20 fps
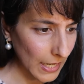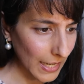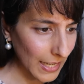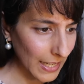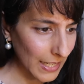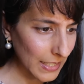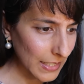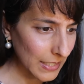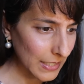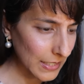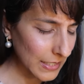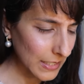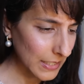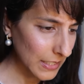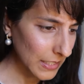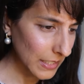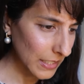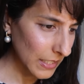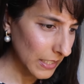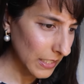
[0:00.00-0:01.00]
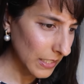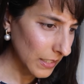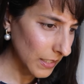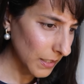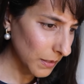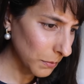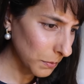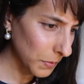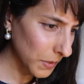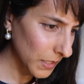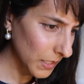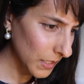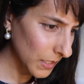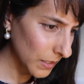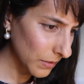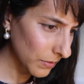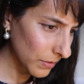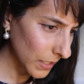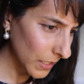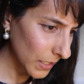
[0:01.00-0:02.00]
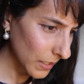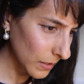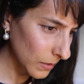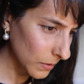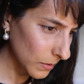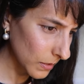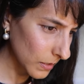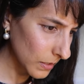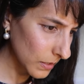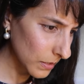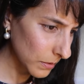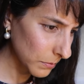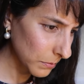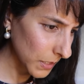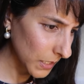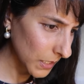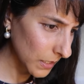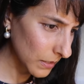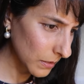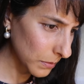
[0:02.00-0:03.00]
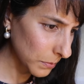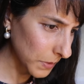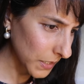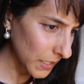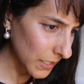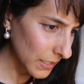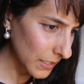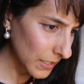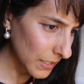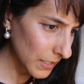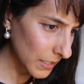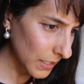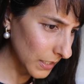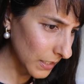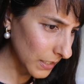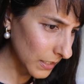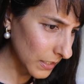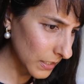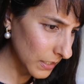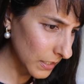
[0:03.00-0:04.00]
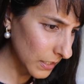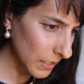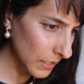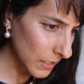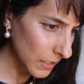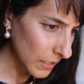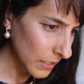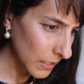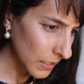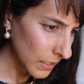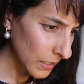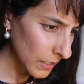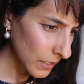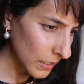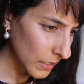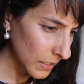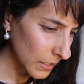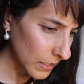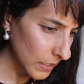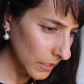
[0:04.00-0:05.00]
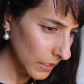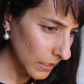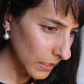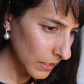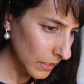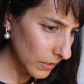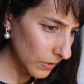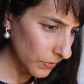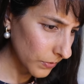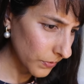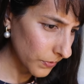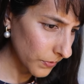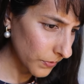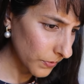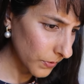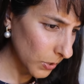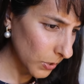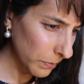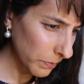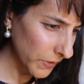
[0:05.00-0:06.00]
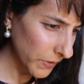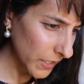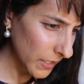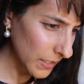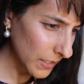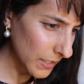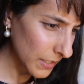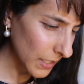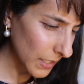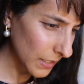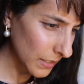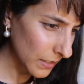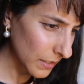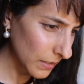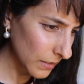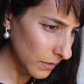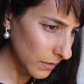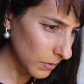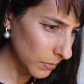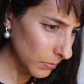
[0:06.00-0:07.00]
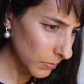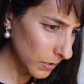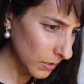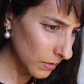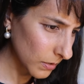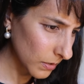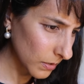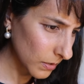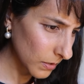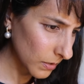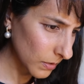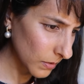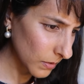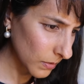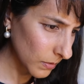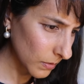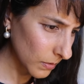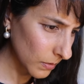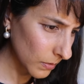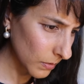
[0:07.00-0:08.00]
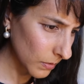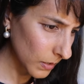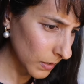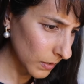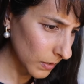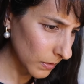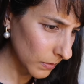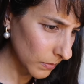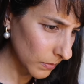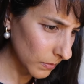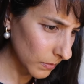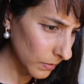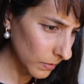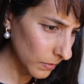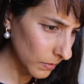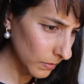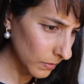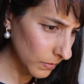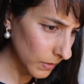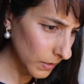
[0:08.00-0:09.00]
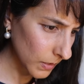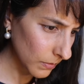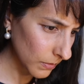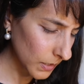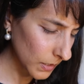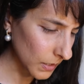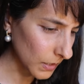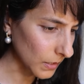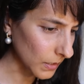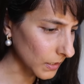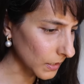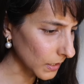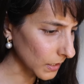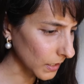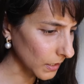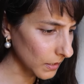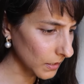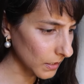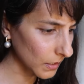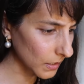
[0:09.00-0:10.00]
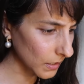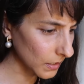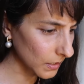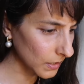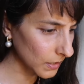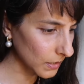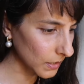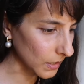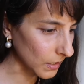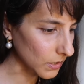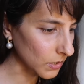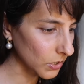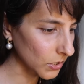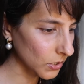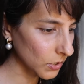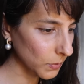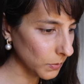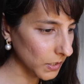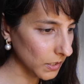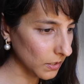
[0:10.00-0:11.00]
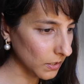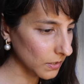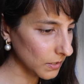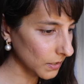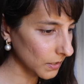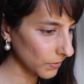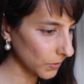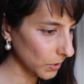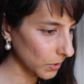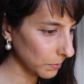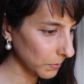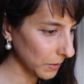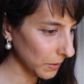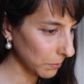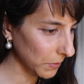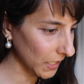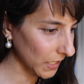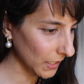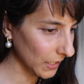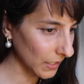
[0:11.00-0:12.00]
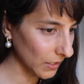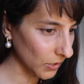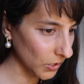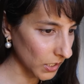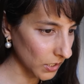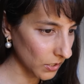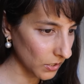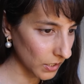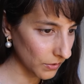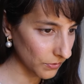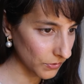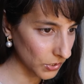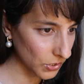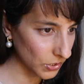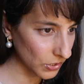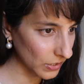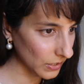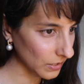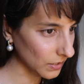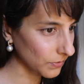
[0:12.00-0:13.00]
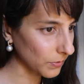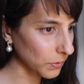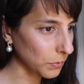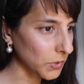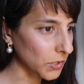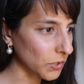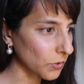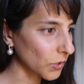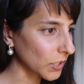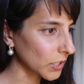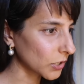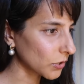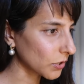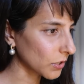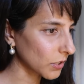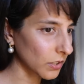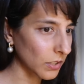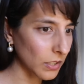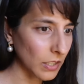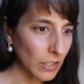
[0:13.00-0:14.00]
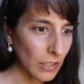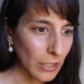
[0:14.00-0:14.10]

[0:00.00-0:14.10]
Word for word: And I believe that looks to me to be sixth uh, from the ascendant. One, two, three, four, five, six. Yeah, I think it is sixth. You know what? Because I've got my Mac here, I don't have to do this from a screenshot,